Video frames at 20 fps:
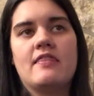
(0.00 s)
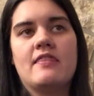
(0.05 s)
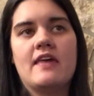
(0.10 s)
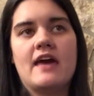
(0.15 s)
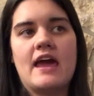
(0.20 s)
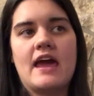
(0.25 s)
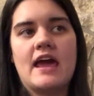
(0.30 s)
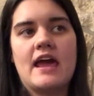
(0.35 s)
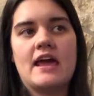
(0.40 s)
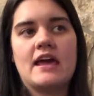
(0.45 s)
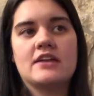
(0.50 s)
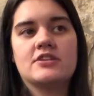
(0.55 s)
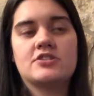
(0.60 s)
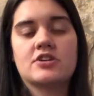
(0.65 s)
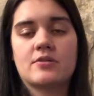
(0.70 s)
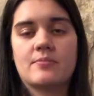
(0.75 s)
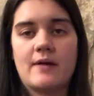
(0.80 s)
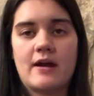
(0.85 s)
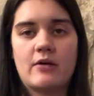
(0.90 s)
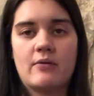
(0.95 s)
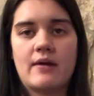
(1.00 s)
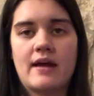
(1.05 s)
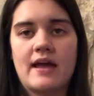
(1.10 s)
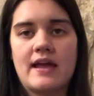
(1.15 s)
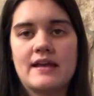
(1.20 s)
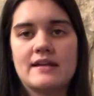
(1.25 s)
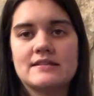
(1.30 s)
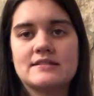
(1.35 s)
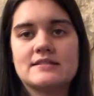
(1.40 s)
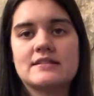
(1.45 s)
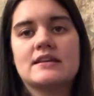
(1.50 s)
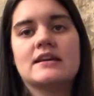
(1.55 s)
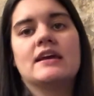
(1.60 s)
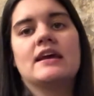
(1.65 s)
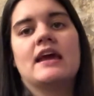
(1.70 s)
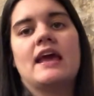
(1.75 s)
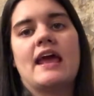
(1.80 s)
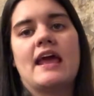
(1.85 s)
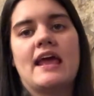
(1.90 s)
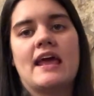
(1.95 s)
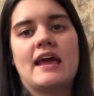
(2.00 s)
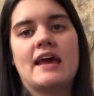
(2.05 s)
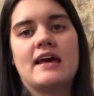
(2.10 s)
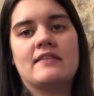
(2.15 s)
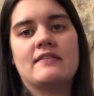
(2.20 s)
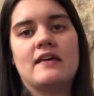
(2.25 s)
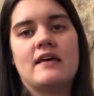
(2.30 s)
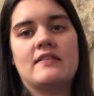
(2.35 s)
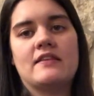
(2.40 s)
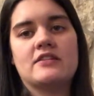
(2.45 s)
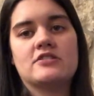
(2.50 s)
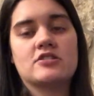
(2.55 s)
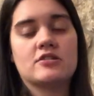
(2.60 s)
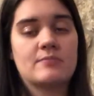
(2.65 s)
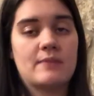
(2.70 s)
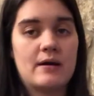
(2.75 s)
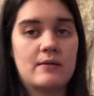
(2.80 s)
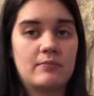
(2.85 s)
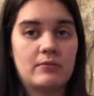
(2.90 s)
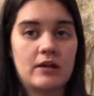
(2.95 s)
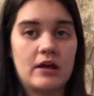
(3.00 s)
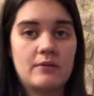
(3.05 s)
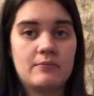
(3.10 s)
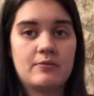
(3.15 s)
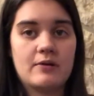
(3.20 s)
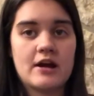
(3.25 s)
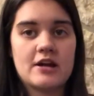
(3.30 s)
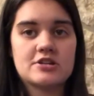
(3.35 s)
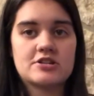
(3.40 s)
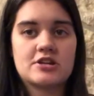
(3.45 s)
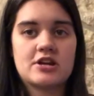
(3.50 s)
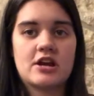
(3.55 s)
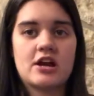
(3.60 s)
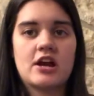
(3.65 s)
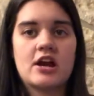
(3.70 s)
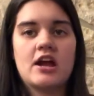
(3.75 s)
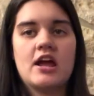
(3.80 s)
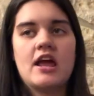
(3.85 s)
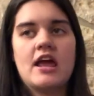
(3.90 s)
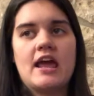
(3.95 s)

they took my weight and then they took my blood pressure